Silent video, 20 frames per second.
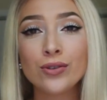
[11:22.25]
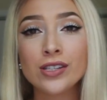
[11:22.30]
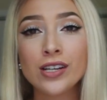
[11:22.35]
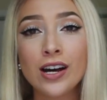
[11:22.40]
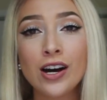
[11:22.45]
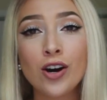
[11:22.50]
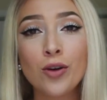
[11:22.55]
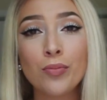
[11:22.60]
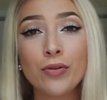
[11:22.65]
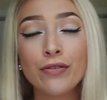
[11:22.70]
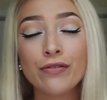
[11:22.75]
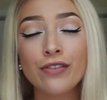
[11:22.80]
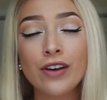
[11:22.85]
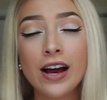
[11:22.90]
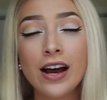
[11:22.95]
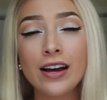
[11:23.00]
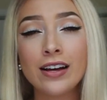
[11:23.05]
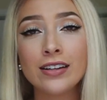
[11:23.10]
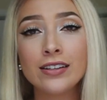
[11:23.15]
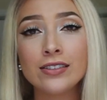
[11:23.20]
to help a
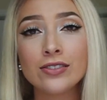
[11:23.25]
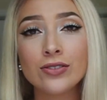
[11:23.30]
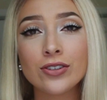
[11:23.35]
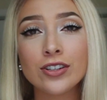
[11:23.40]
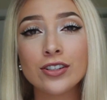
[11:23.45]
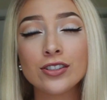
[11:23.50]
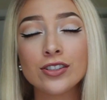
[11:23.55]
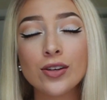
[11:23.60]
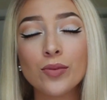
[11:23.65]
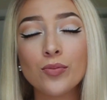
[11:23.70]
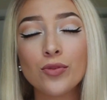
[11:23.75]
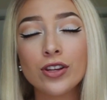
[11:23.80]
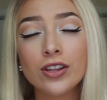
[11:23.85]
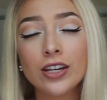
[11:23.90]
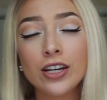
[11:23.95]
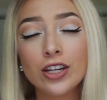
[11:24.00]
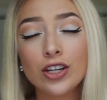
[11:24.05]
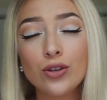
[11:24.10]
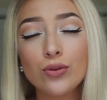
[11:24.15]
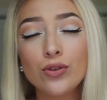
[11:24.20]
friend or someone
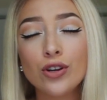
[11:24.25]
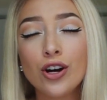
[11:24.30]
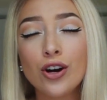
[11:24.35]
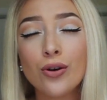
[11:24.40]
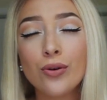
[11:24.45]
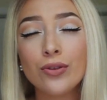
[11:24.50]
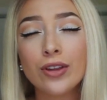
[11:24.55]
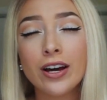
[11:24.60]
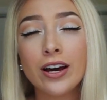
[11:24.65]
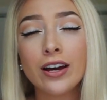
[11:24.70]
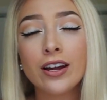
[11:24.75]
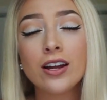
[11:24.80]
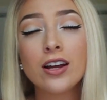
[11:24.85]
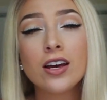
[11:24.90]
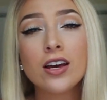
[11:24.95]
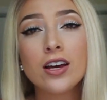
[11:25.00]
that you know that